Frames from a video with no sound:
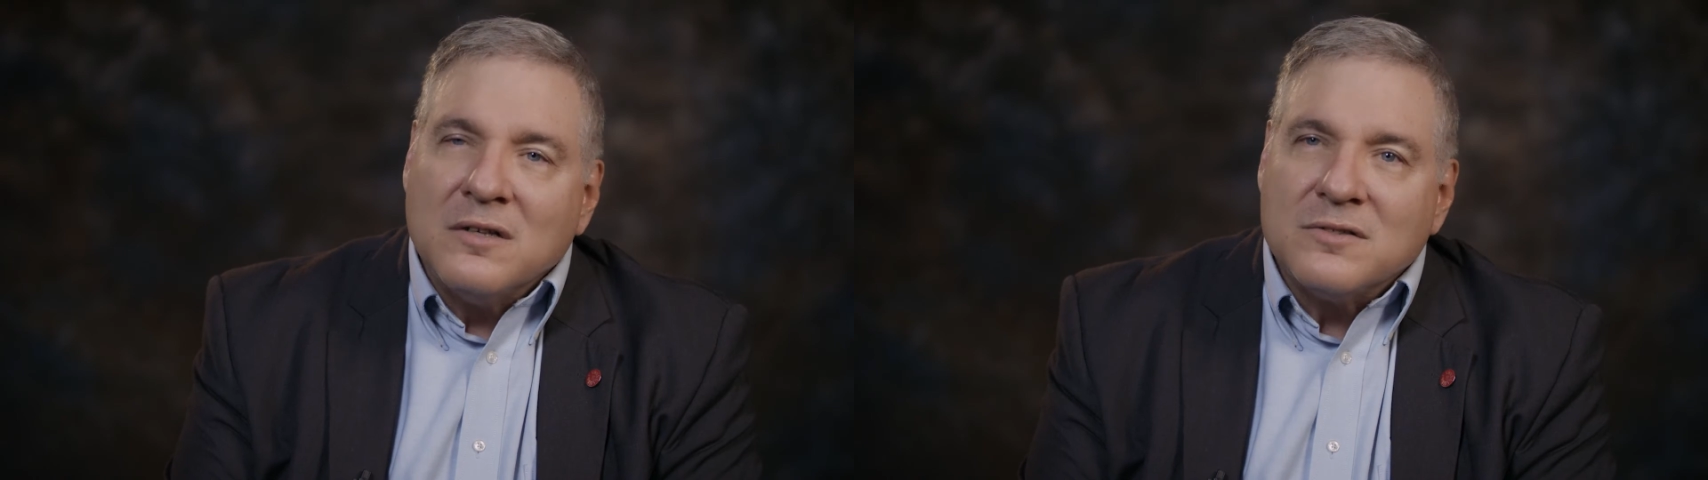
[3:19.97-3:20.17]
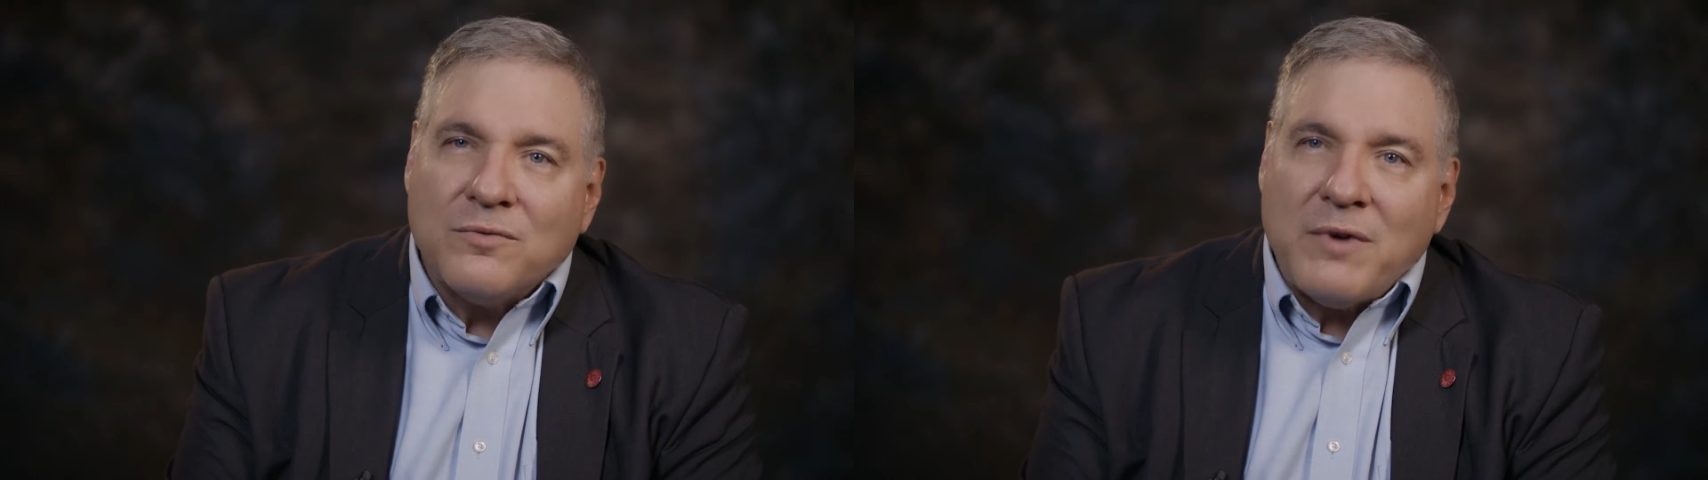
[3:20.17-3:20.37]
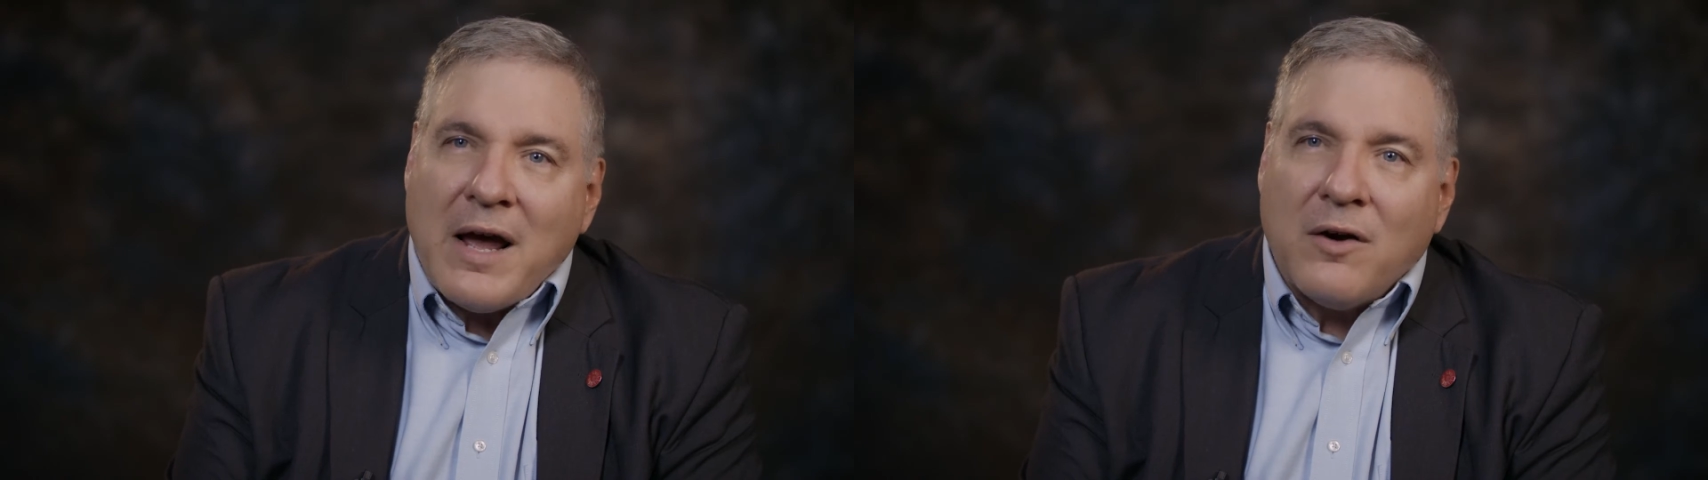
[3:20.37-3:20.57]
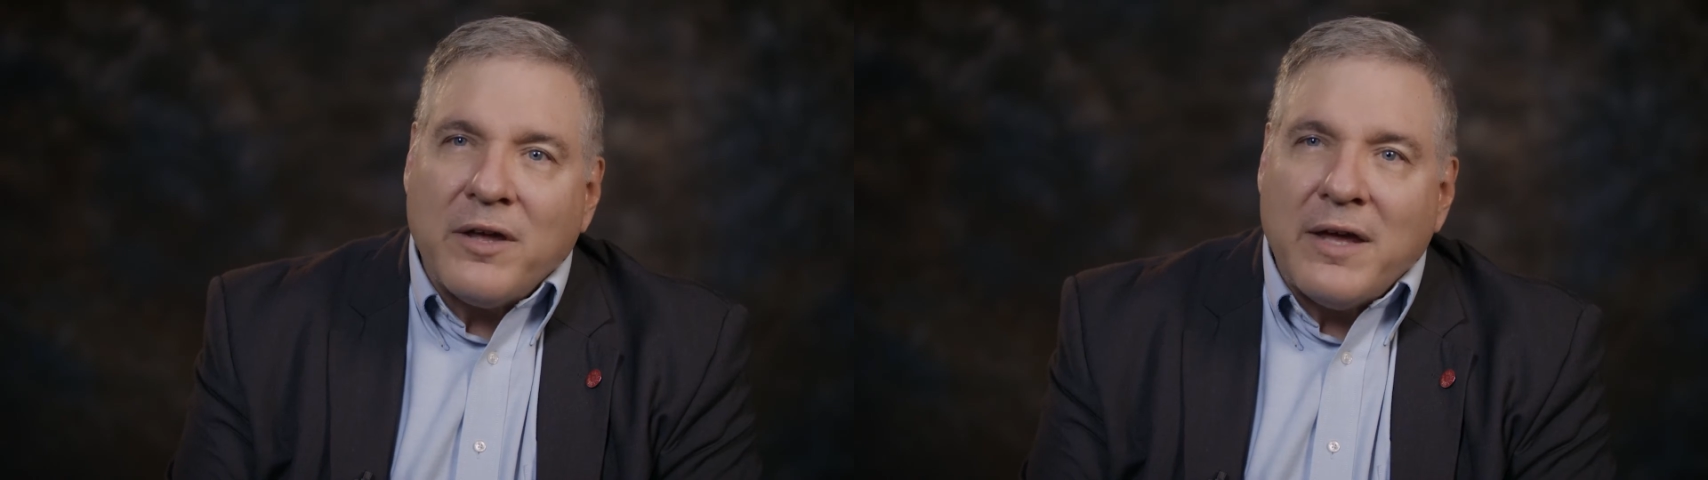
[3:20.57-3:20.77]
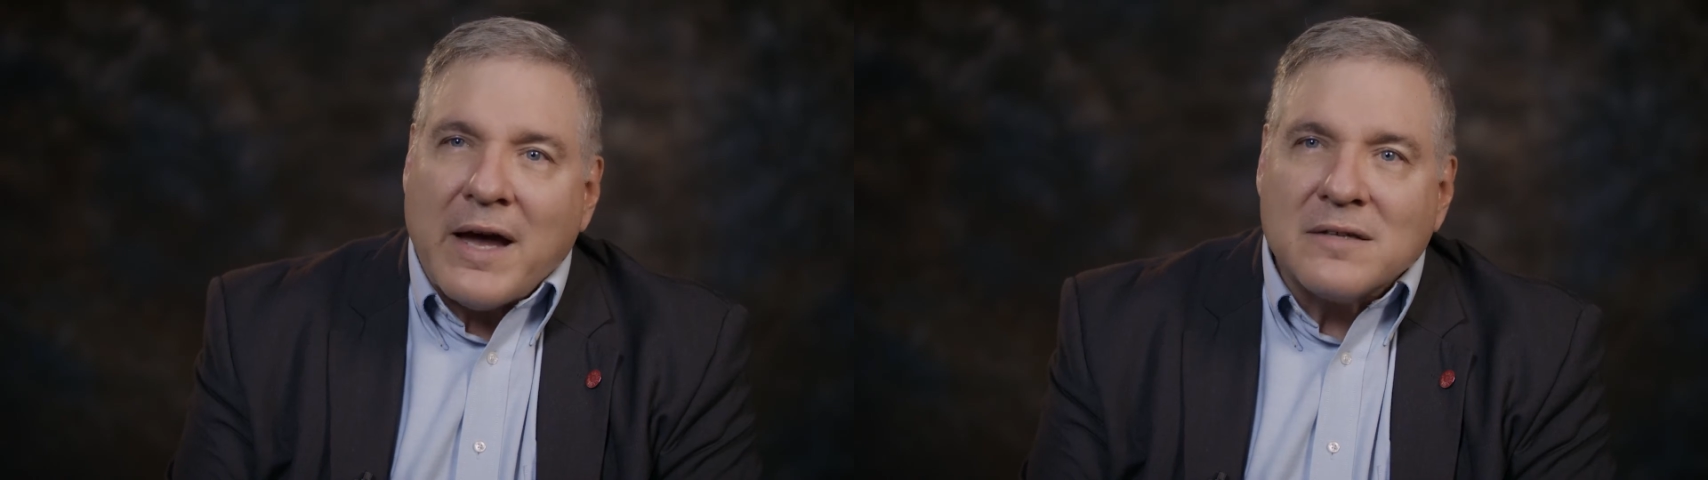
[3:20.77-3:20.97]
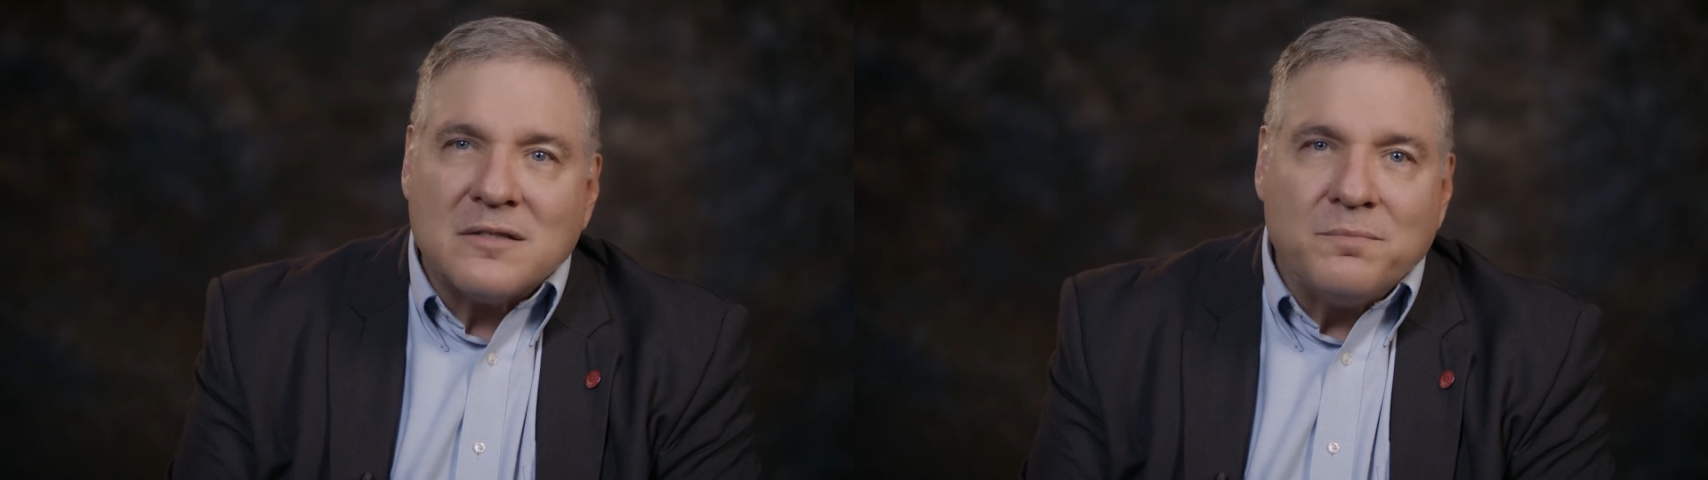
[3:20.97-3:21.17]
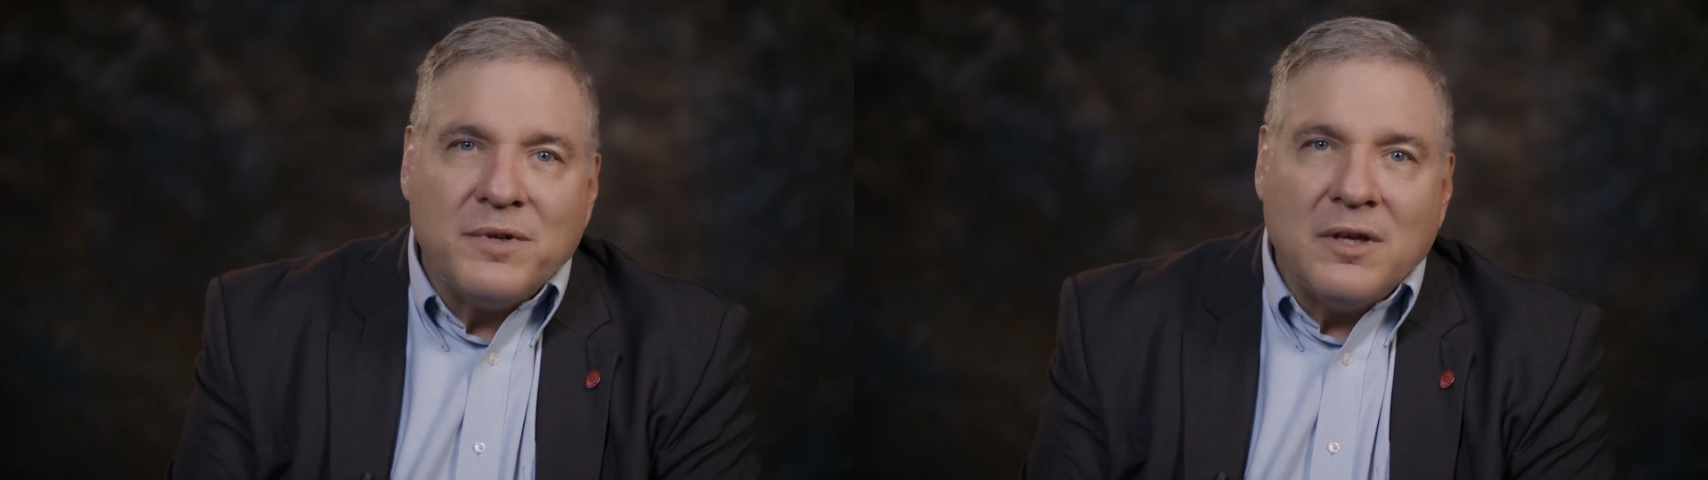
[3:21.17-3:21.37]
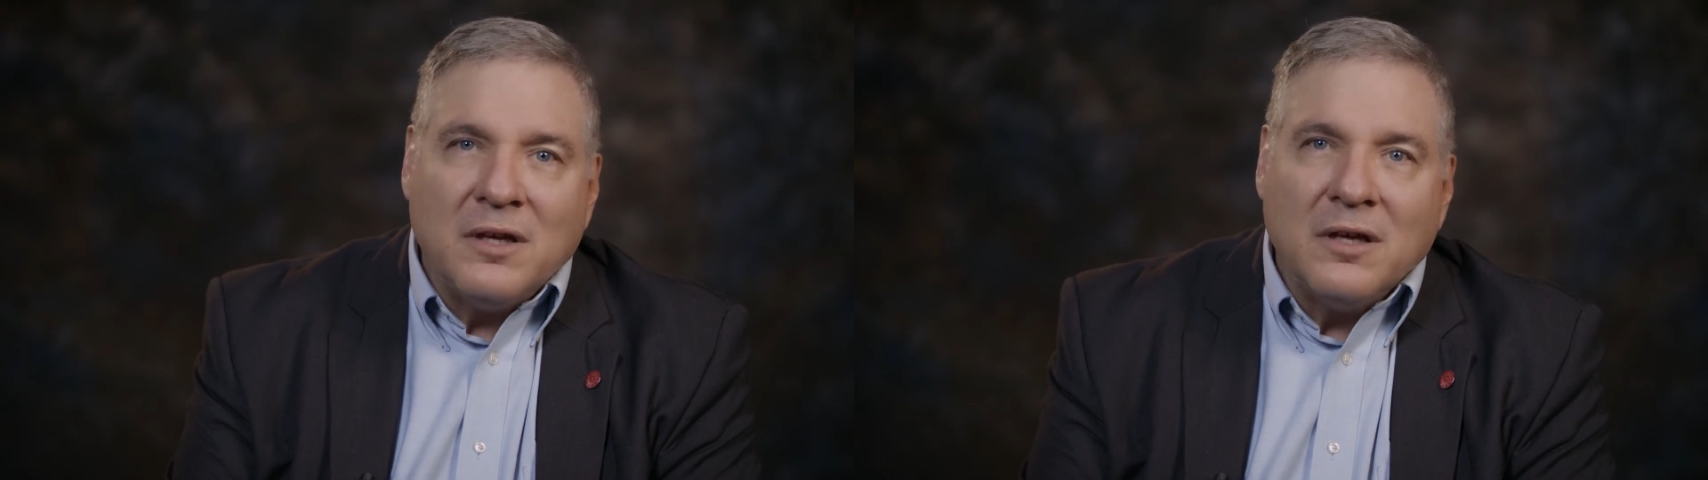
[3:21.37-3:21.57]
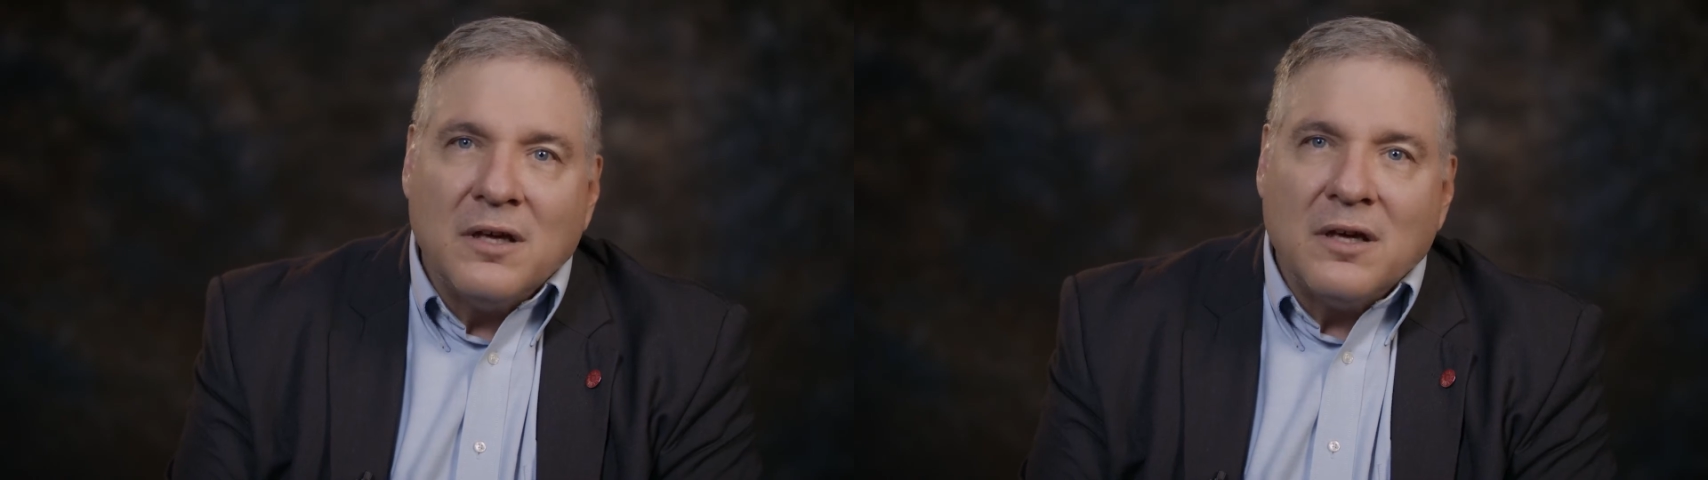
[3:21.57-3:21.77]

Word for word: So now he has to be